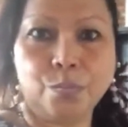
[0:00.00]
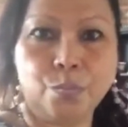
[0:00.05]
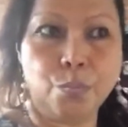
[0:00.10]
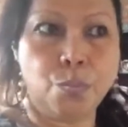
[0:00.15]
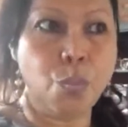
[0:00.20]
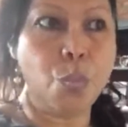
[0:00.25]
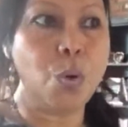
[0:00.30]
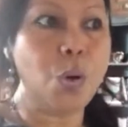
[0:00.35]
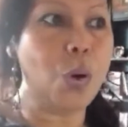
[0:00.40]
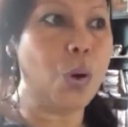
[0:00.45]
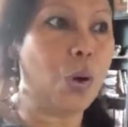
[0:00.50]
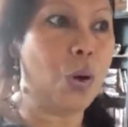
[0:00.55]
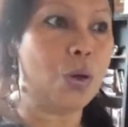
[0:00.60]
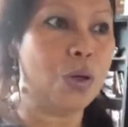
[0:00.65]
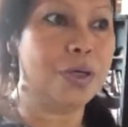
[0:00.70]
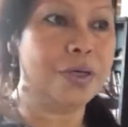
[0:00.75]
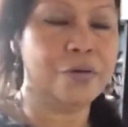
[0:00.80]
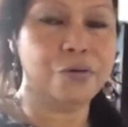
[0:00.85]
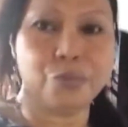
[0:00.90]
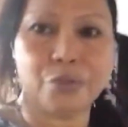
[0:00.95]

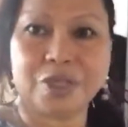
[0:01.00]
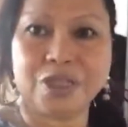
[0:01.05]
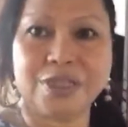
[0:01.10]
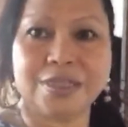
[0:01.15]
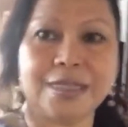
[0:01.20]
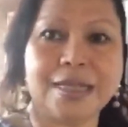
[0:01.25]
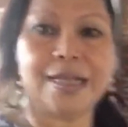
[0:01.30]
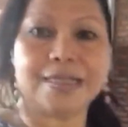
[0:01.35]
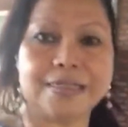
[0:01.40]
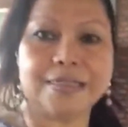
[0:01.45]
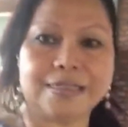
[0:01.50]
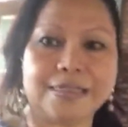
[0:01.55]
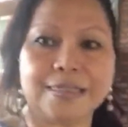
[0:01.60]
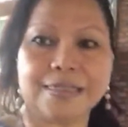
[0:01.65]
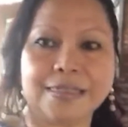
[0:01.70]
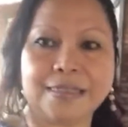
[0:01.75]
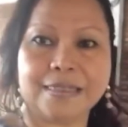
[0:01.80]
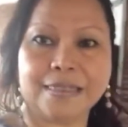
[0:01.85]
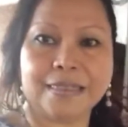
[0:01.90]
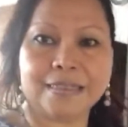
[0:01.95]
more
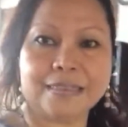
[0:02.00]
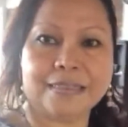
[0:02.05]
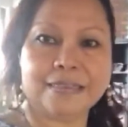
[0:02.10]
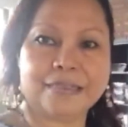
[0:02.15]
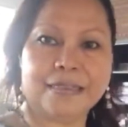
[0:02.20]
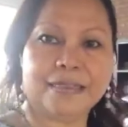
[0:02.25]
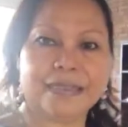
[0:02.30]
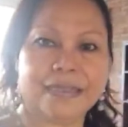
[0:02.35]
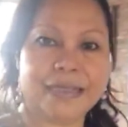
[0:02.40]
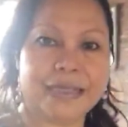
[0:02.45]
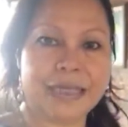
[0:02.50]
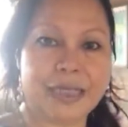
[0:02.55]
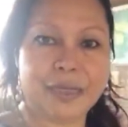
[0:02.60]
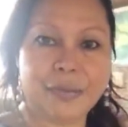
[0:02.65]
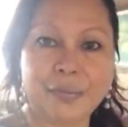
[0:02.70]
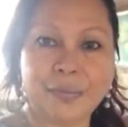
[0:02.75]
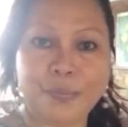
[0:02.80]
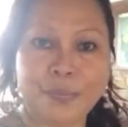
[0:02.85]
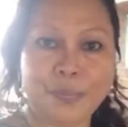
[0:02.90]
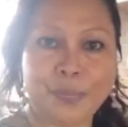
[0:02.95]
results
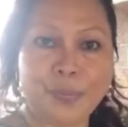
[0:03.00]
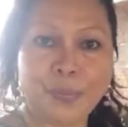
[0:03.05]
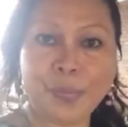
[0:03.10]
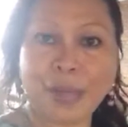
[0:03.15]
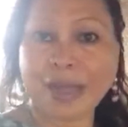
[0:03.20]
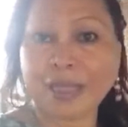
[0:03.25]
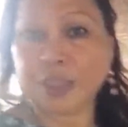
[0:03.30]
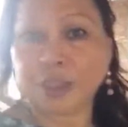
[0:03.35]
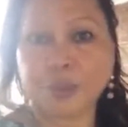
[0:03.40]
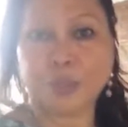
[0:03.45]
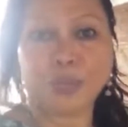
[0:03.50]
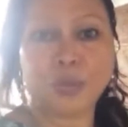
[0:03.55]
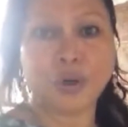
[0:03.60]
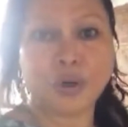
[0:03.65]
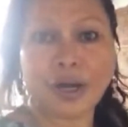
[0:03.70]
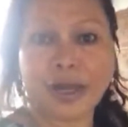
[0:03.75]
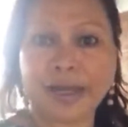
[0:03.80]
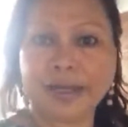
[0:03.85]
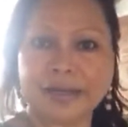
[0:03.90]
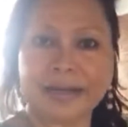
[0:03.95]
in a much
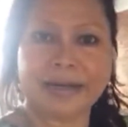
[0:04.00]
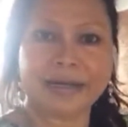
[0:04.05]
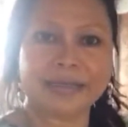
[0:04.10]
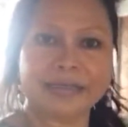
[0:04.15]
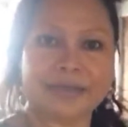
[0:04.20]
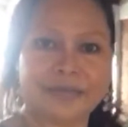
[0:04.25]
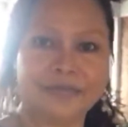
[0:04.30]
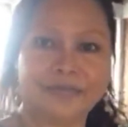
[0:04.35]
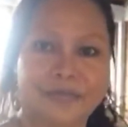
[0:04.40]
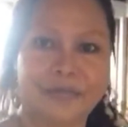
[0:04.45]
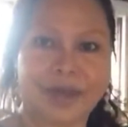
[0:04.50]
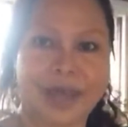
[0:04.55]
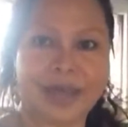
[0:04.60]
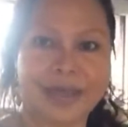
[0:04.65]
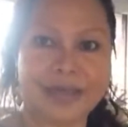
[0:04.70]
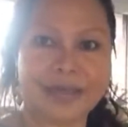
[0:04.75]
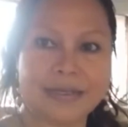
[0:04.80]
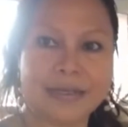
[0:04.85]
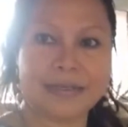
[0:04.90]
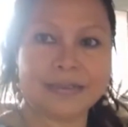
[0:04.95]
more aggressive
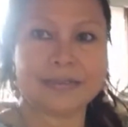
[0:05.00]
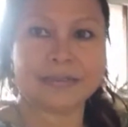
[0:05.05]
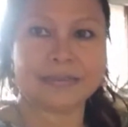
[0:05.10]
way.